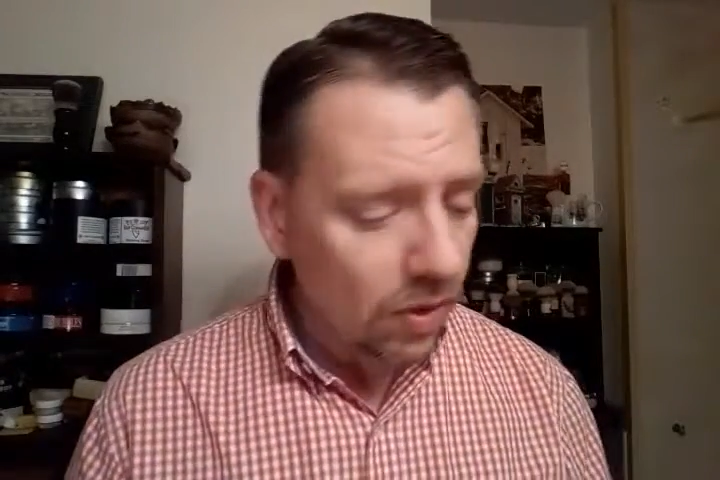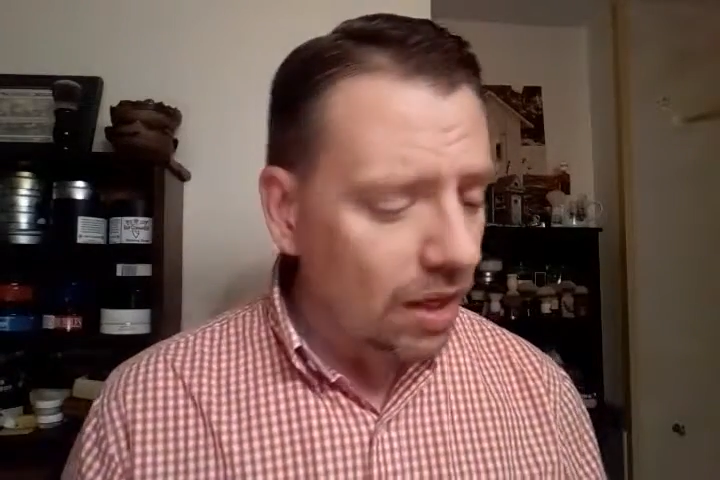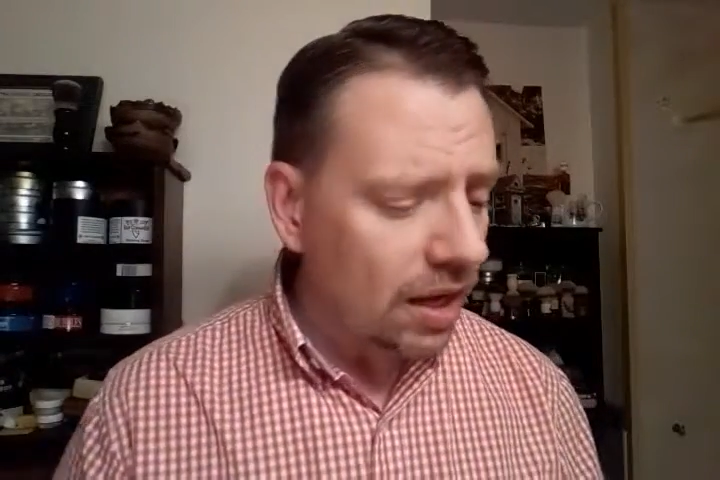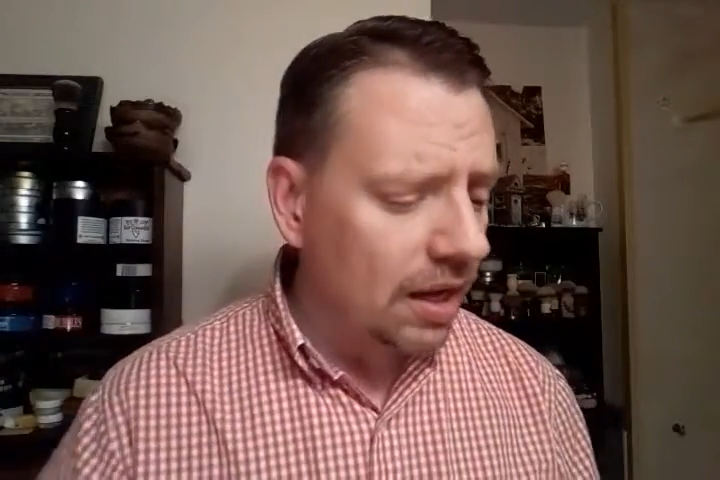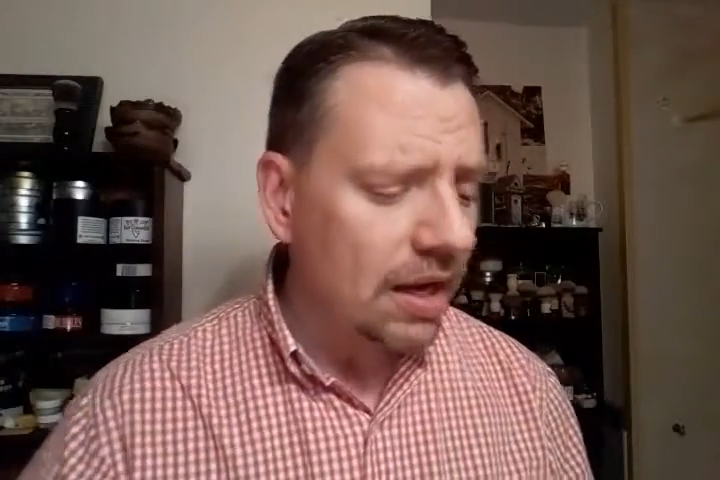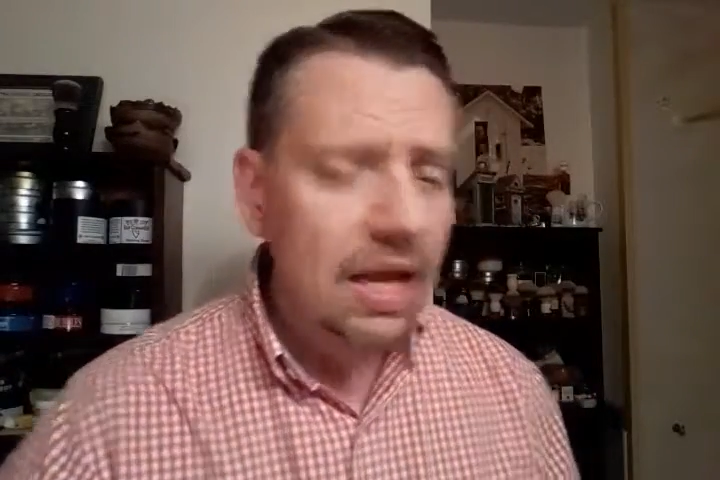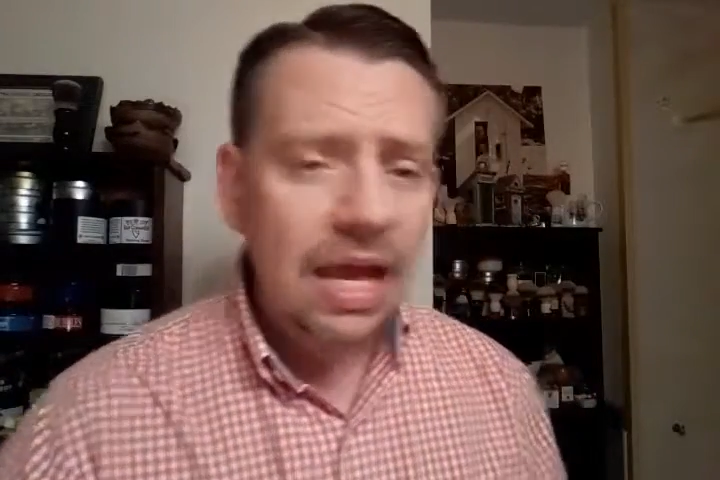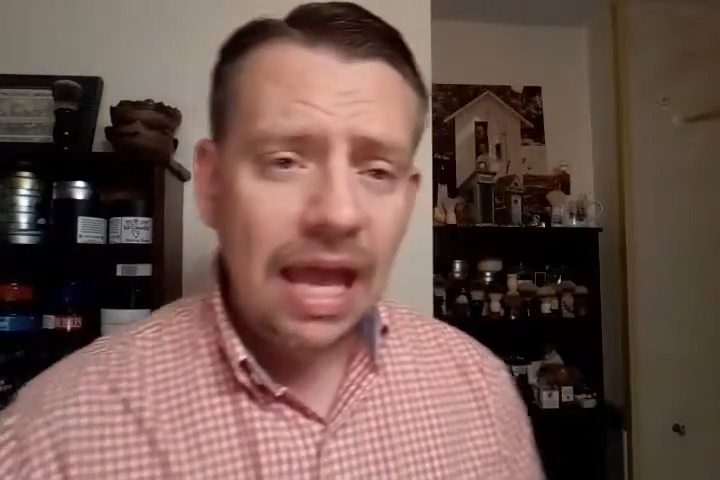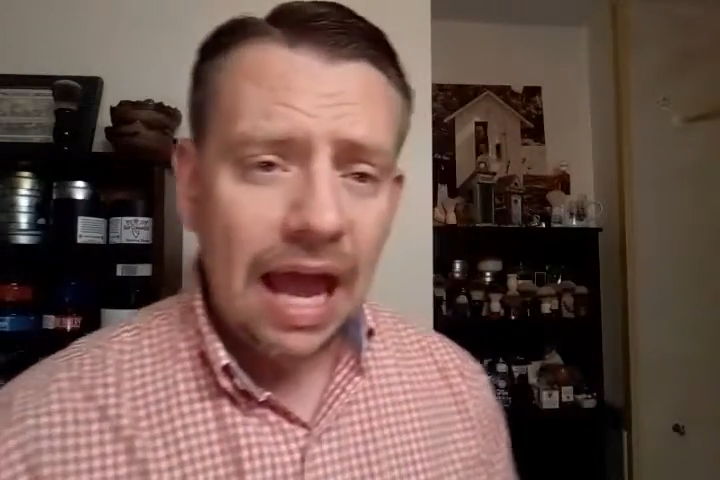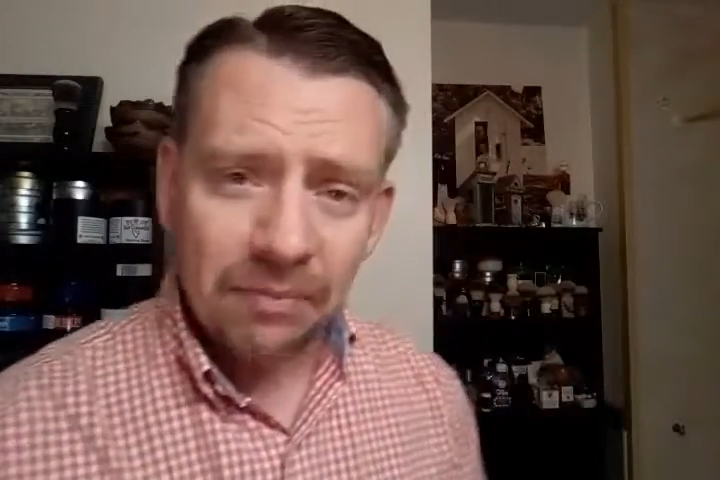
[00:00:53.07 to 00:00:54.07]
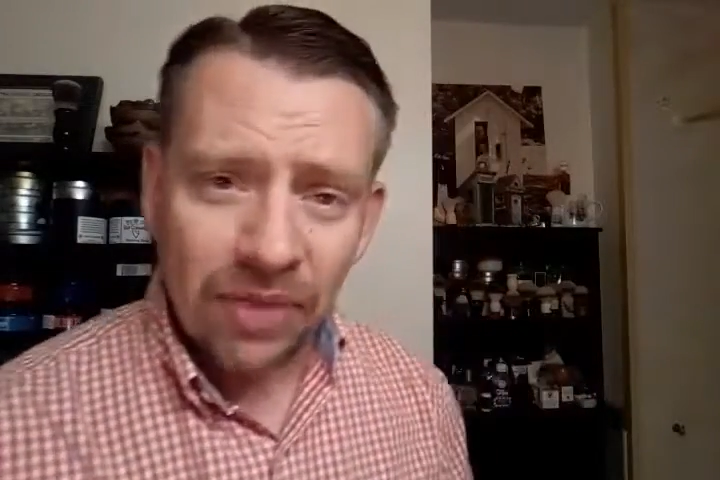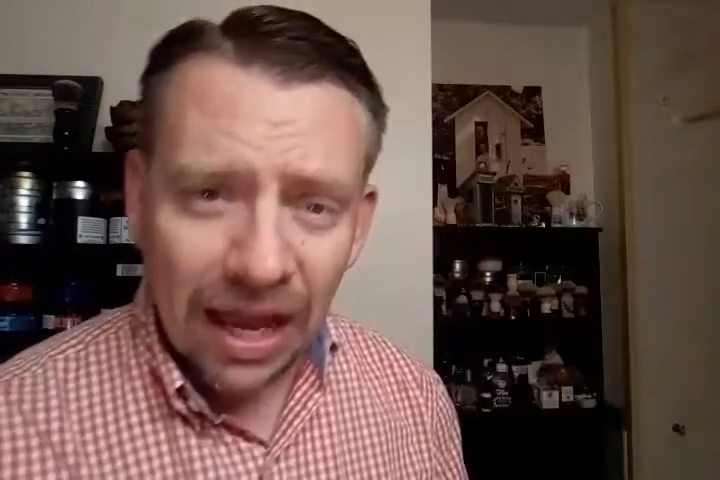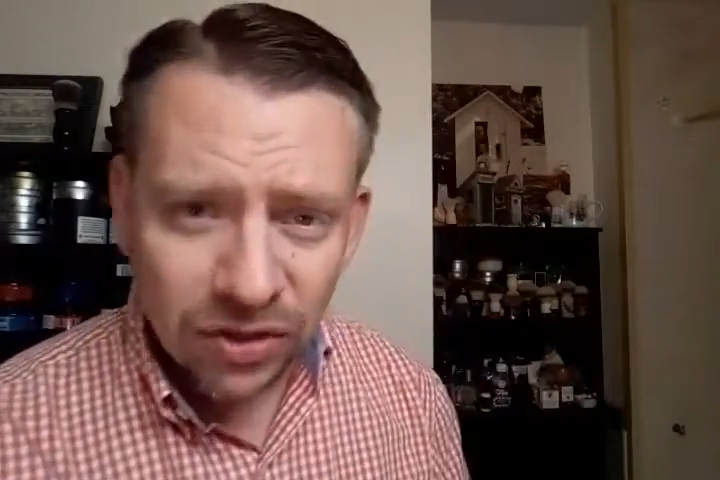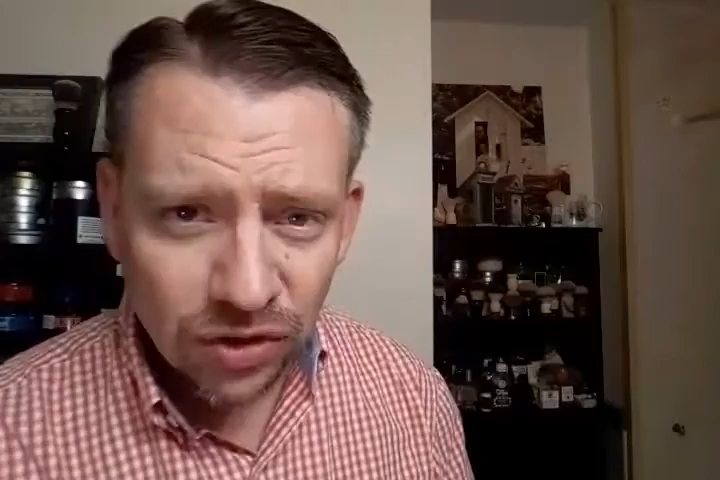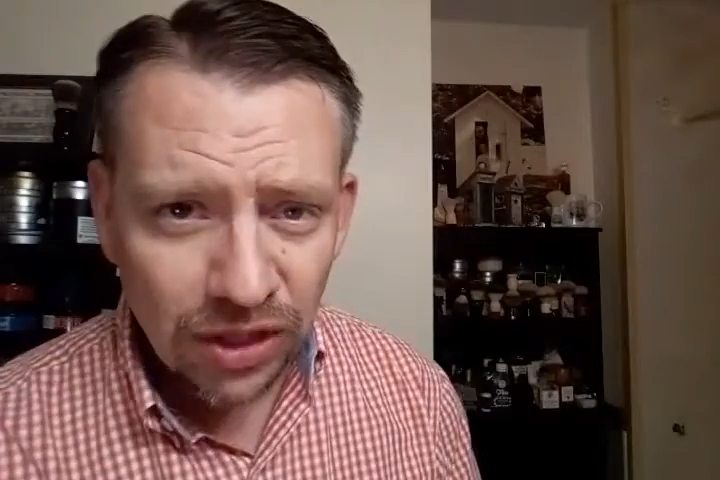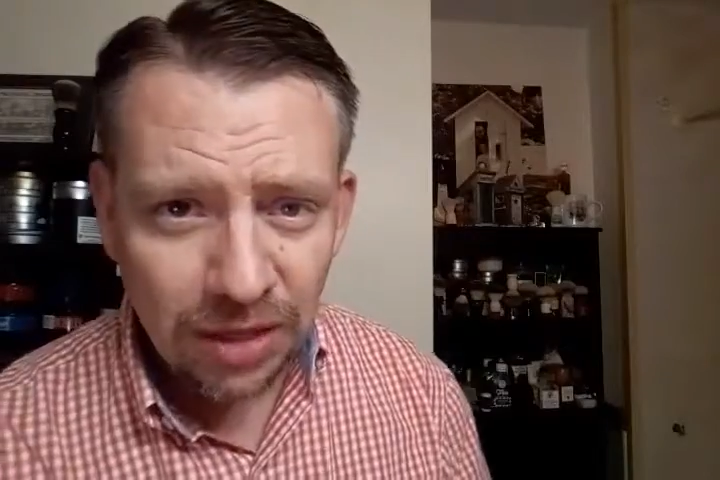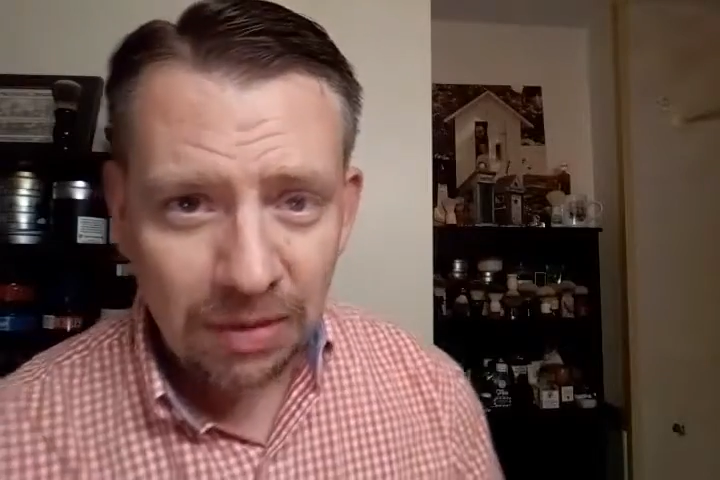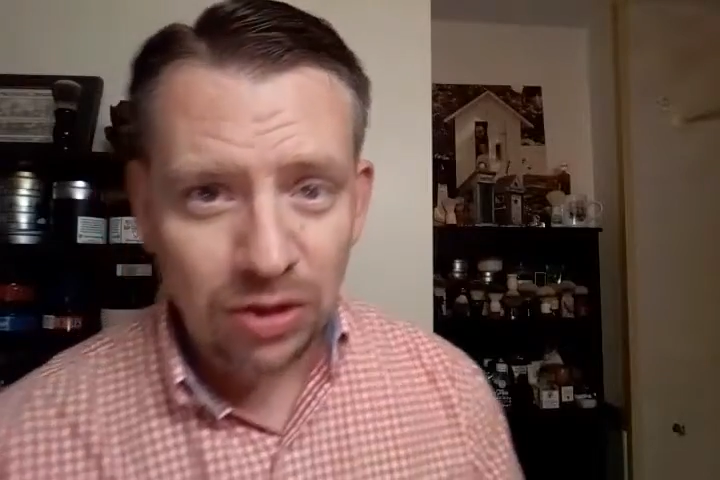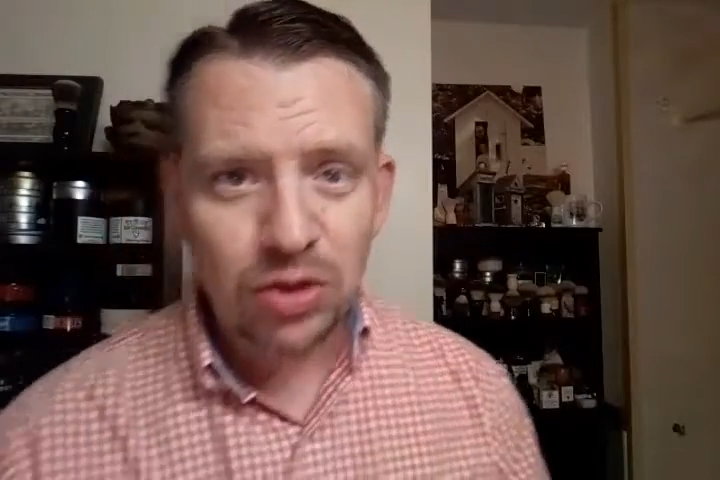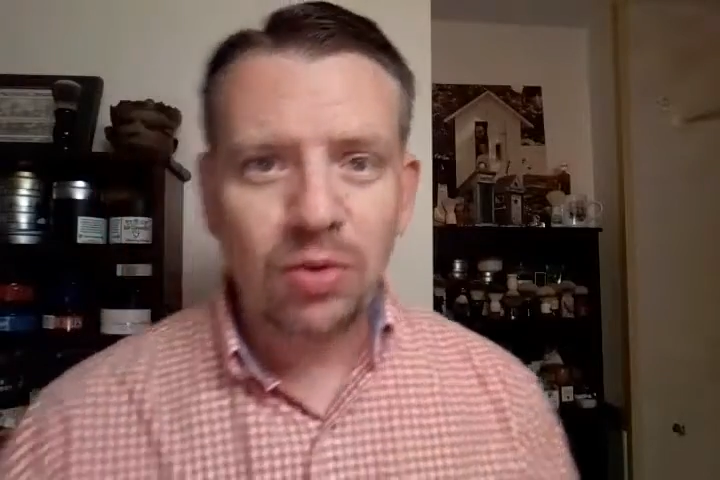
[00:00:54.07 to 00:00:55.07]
Uh, I'm actually thinking about